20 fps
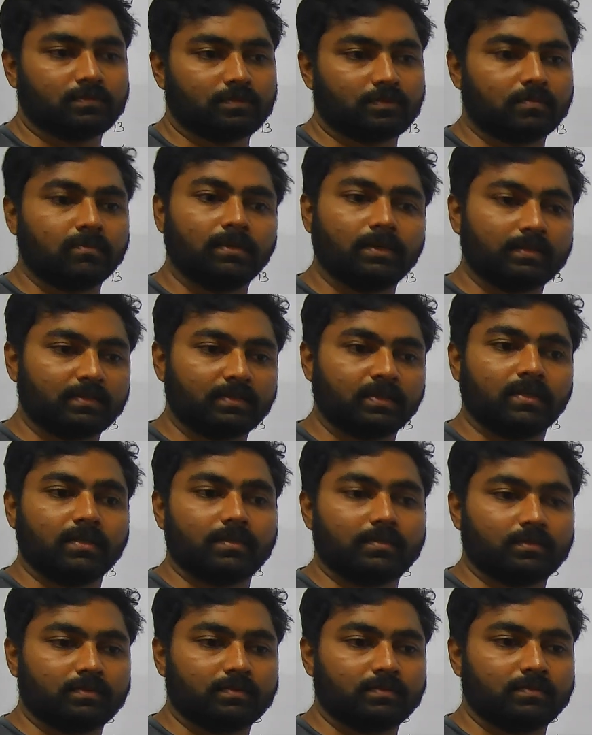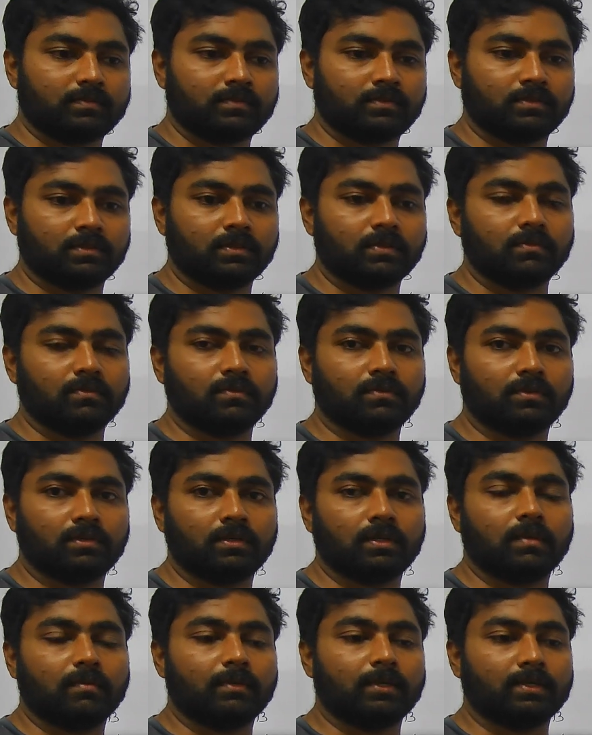From my side, you
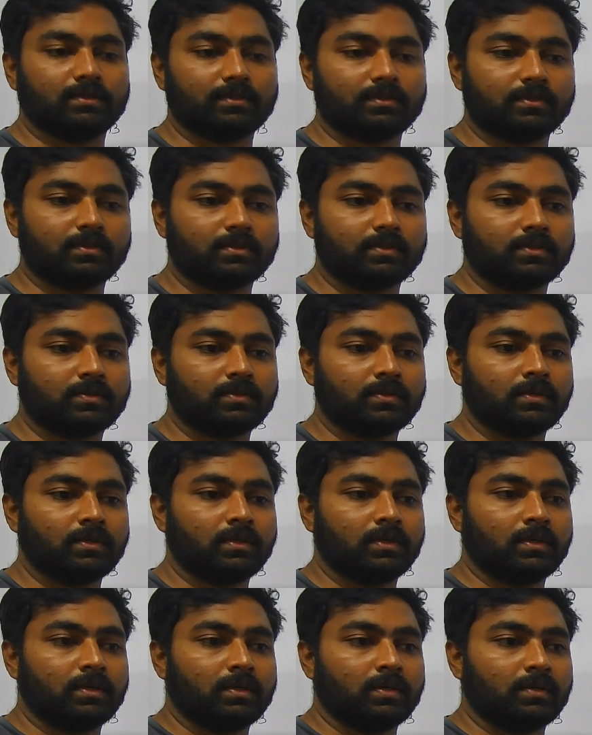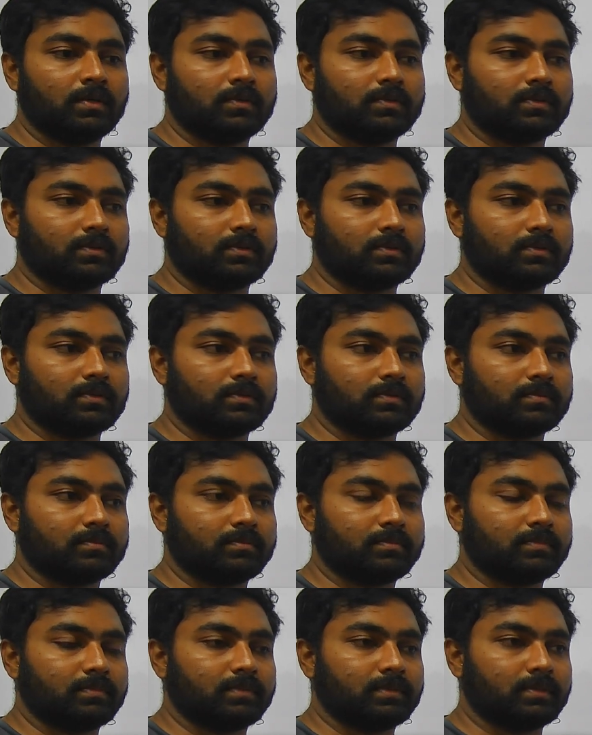all are my student.
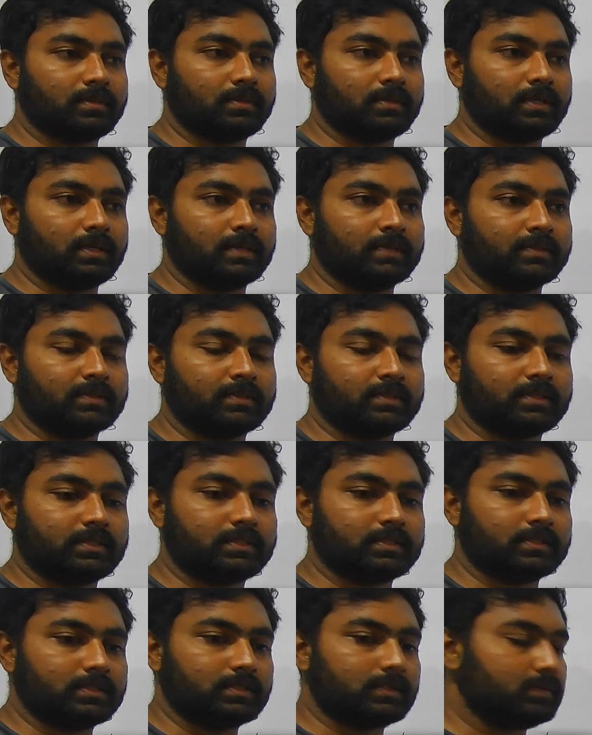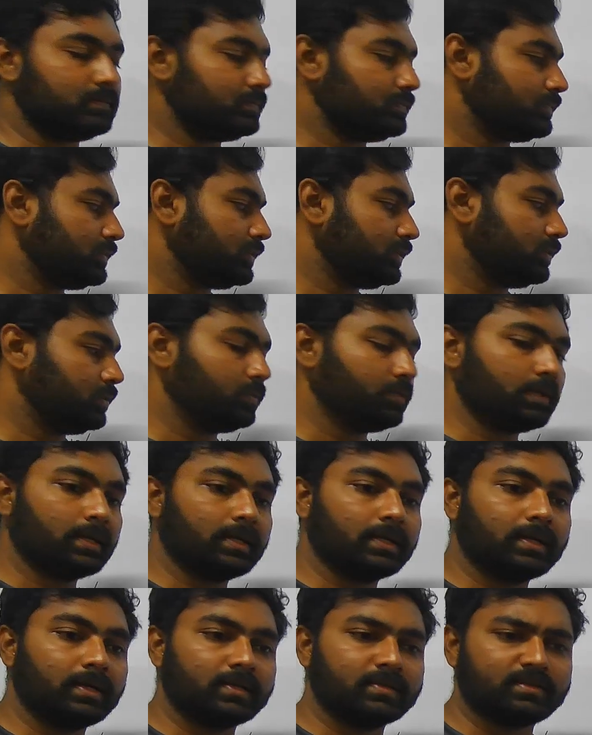So, as a teacher, you
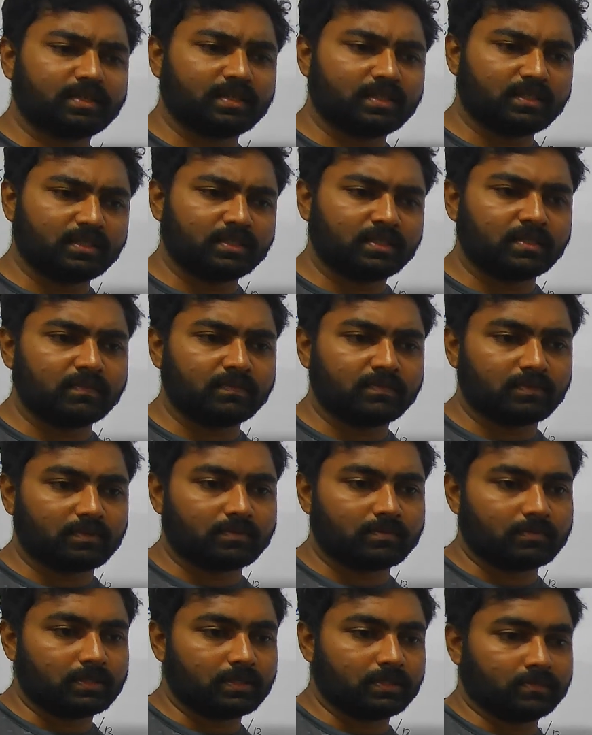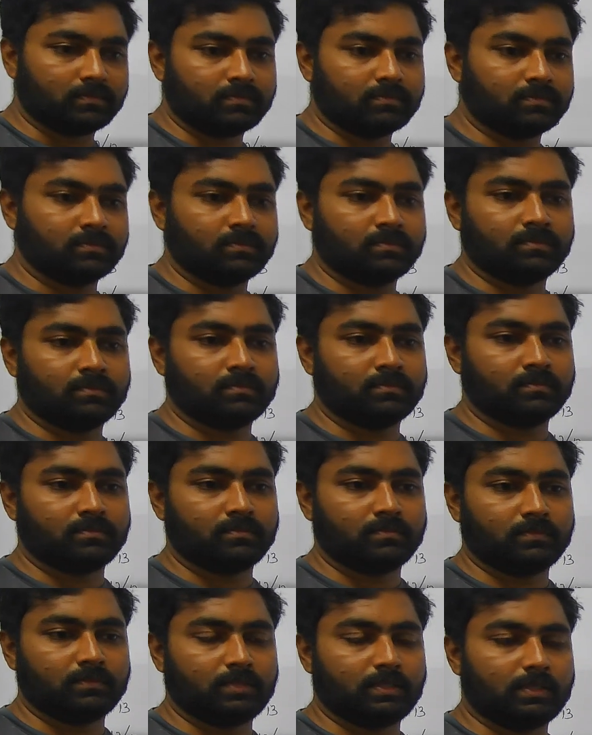can ask anything from me.
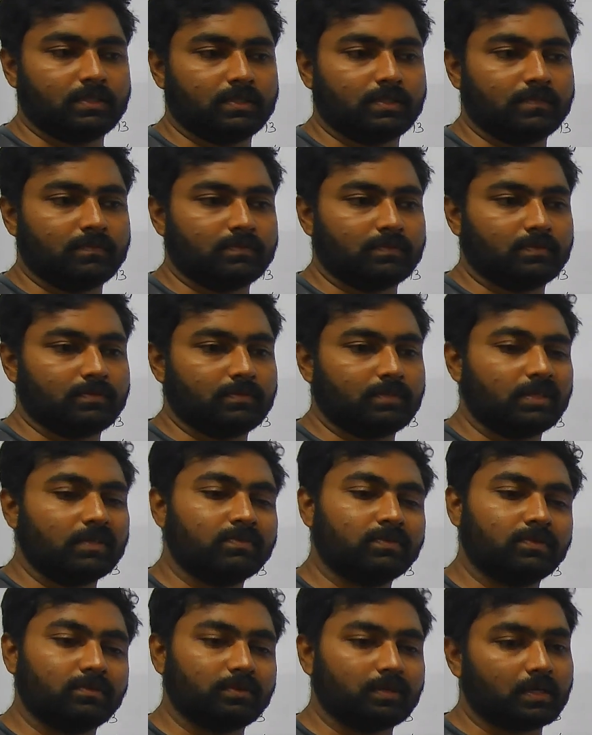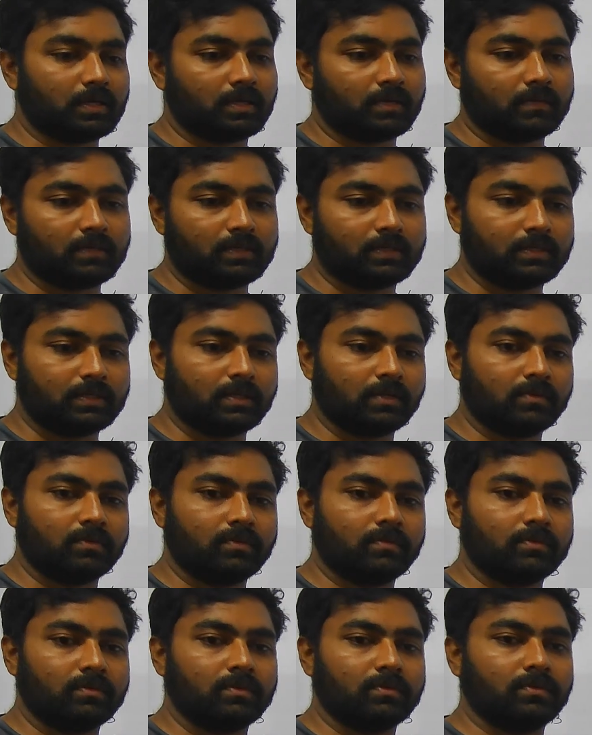Anything from me. If you have any
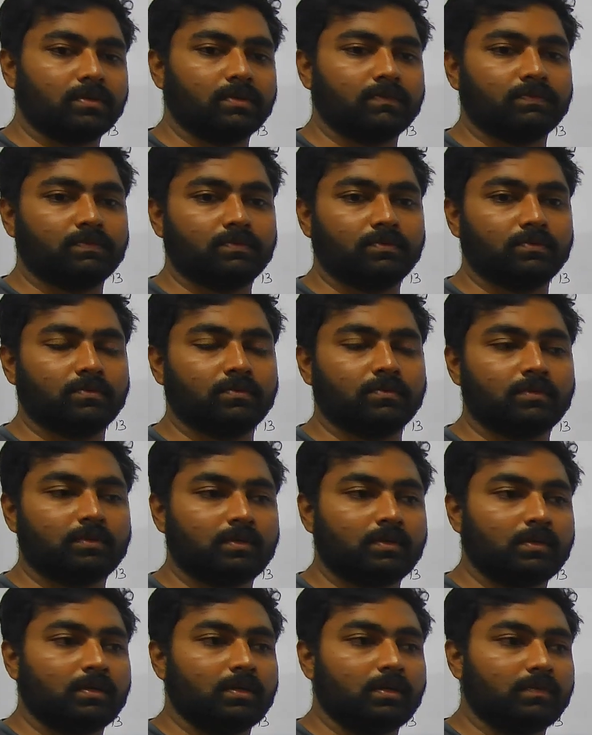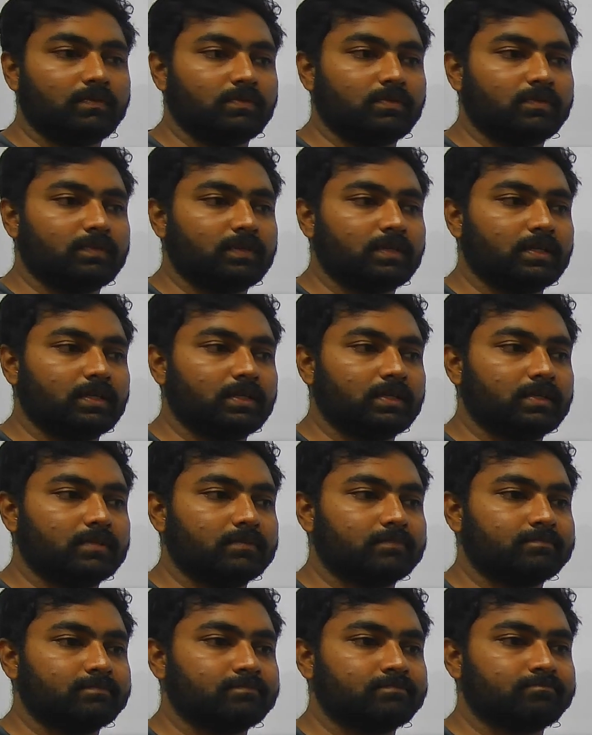doubt or if you
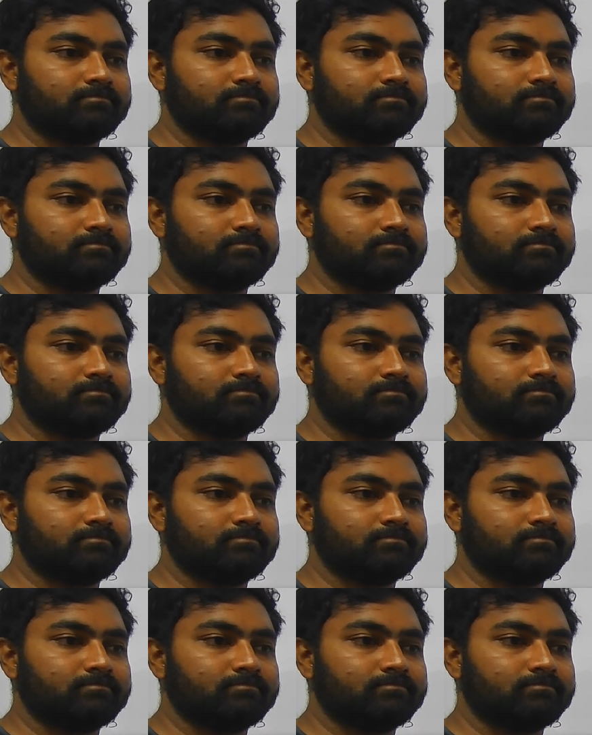feel